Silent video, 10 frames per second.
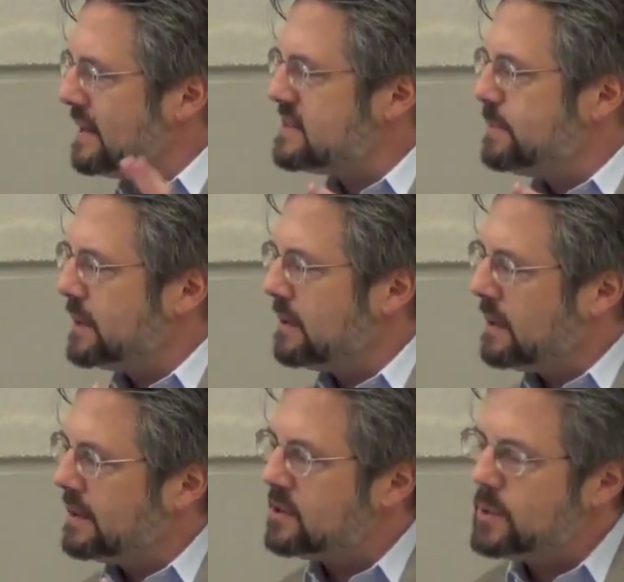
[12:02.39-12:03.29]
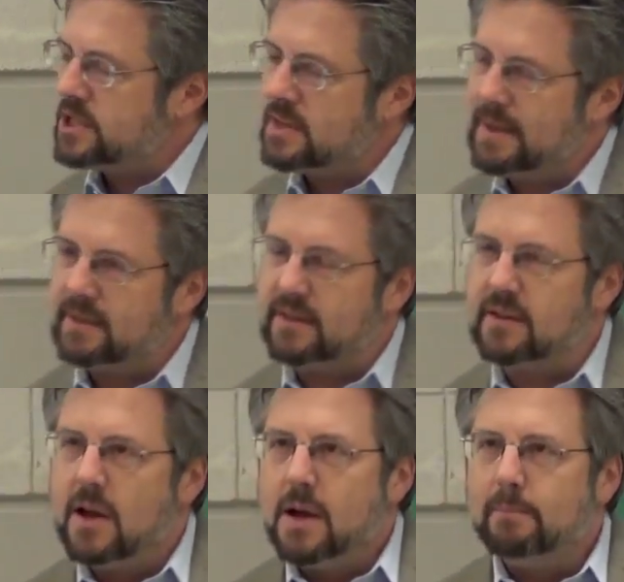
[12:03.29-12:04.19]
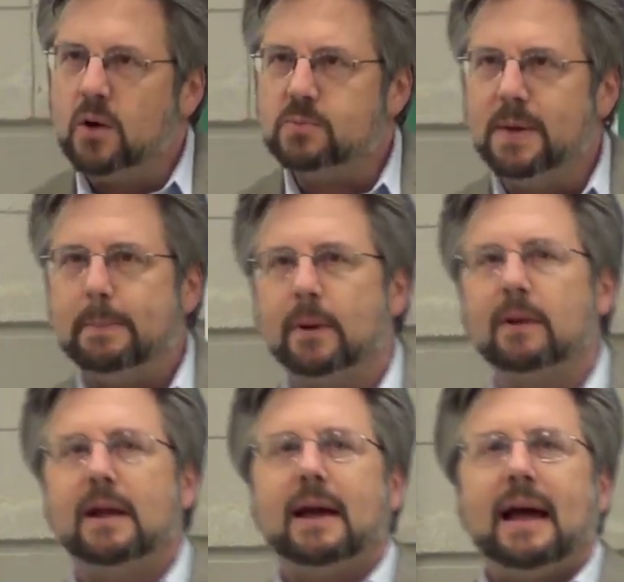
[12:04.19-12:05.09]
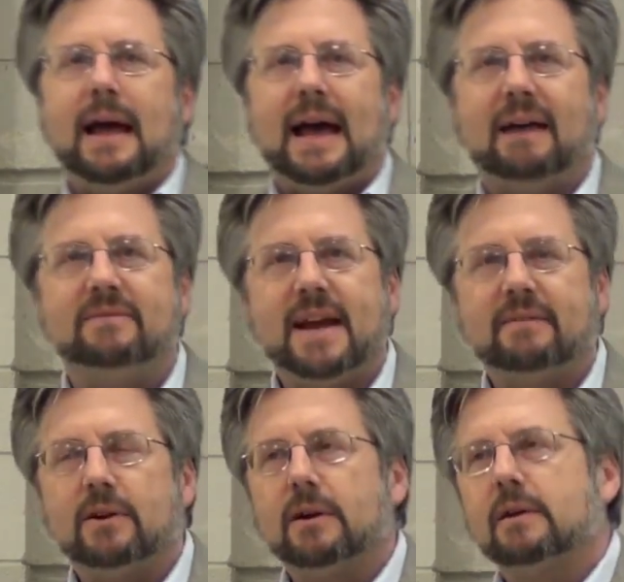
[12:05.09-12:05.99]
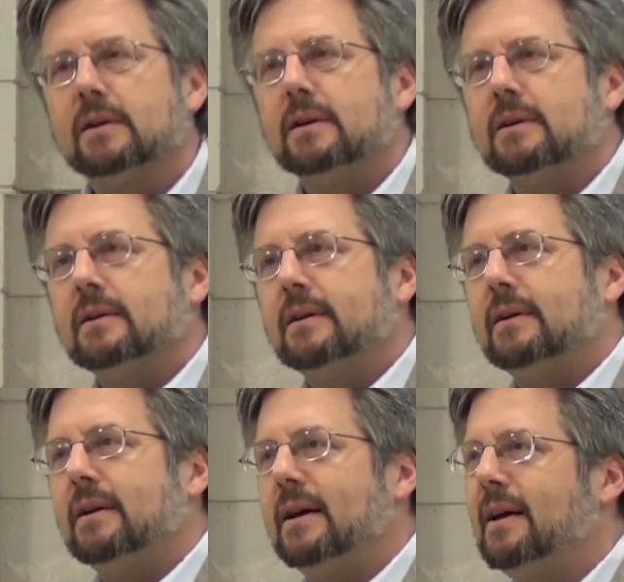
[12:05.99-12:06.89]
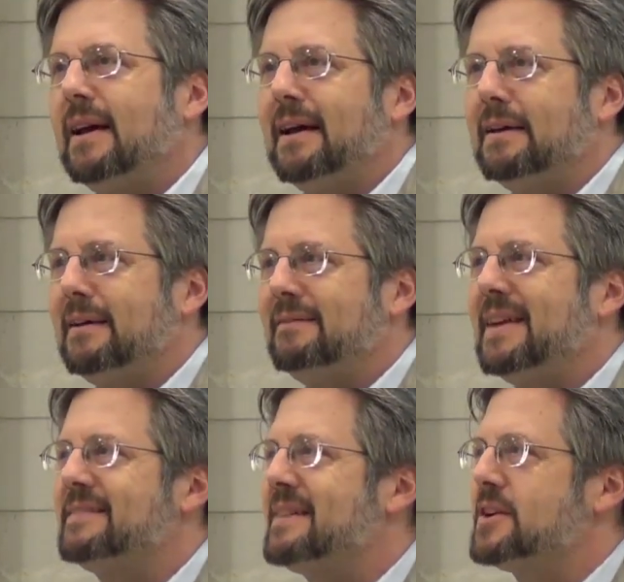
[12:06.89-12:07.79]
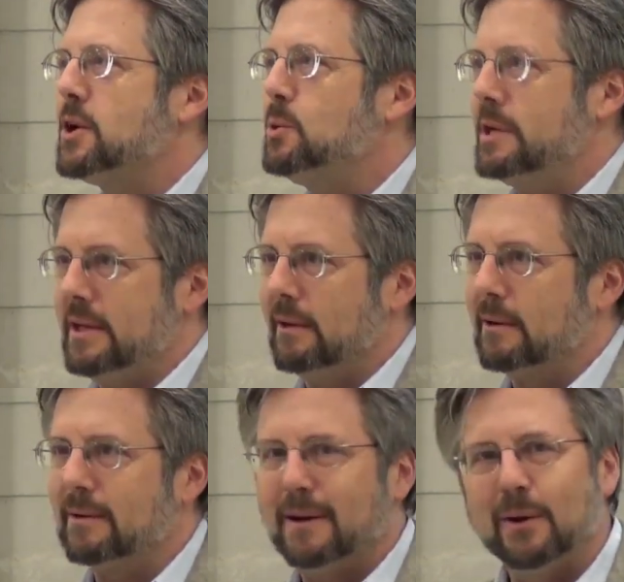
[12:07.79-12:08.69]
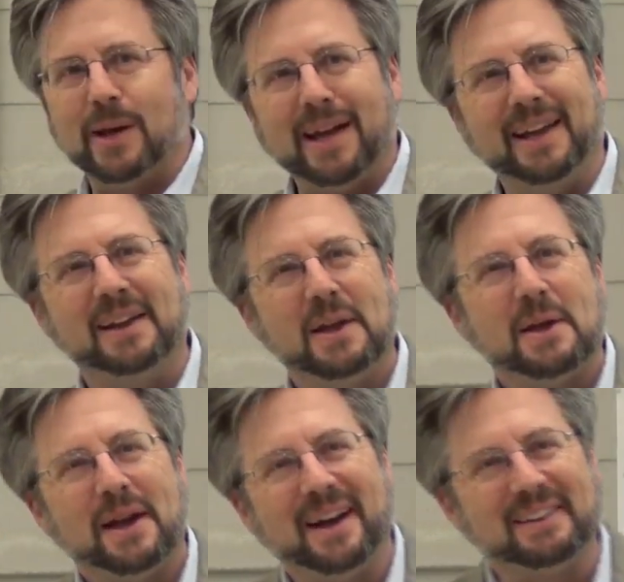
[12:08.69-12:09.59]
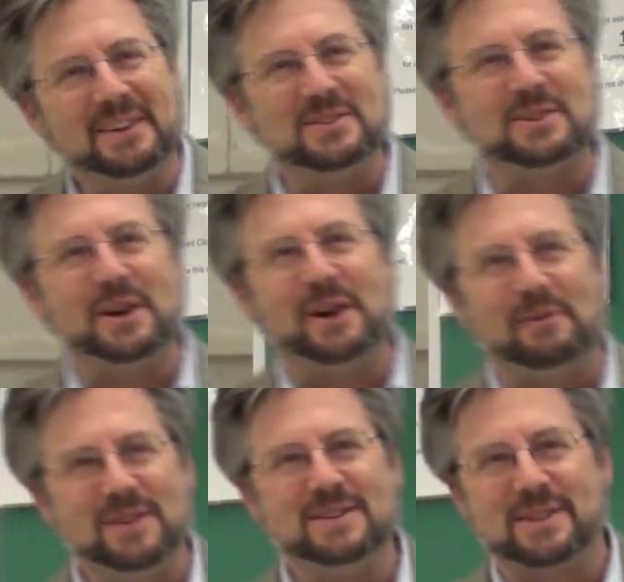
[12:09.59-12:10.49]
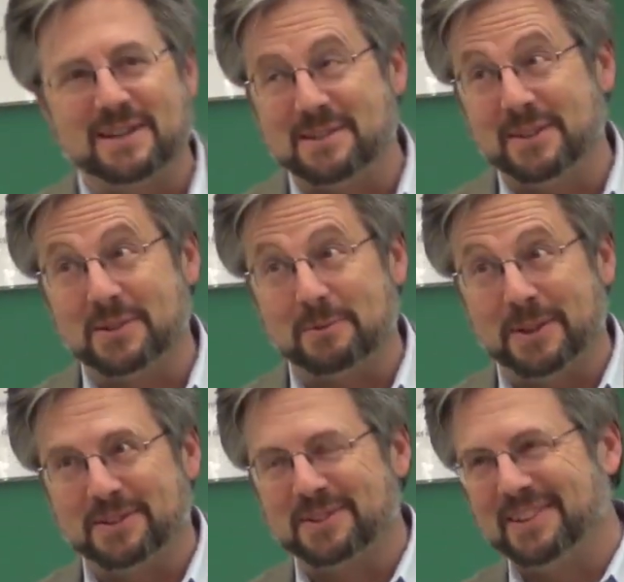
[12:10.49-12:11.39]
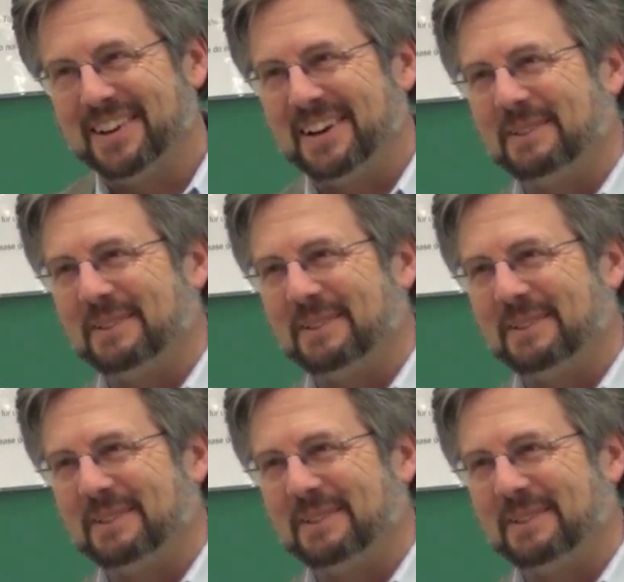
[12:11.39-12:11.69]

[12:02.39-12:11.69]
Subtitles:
Now let's build a little intuition about this. Most people have never known a dealer, okay? At least of these kinds of instruments.